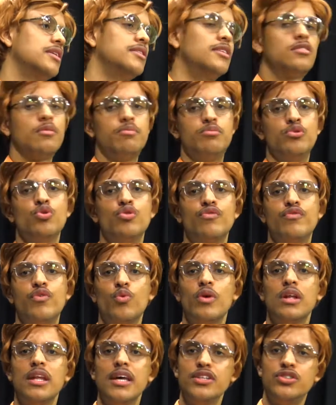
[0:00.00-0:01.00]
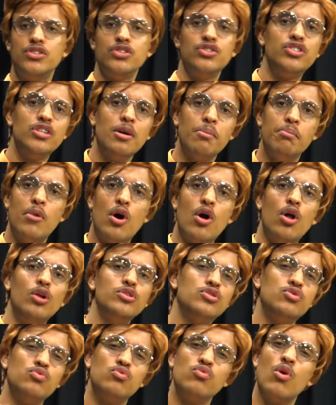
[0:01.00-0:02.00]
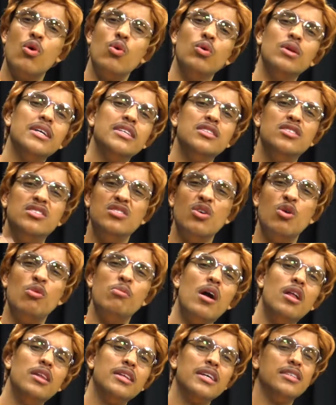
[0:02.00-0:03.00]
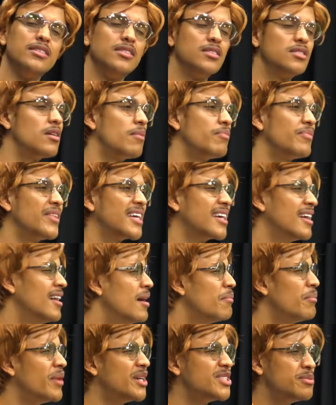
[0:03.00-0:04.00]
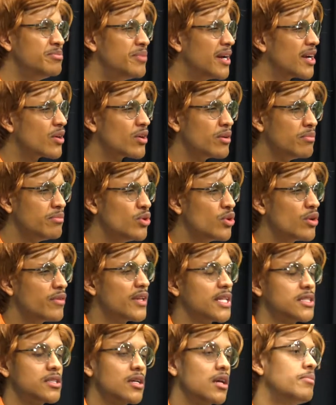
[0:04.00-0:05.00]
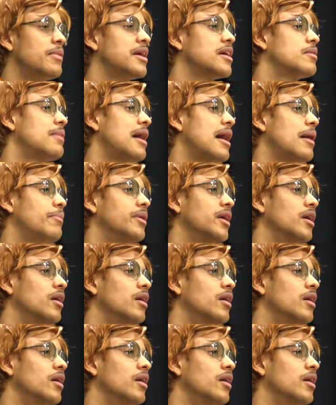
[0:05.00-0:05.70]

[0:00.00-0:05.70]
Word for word: That's a beautiful relationship ball just rolling, snowballing into something much bigger and beautiful. That's going to make them happy.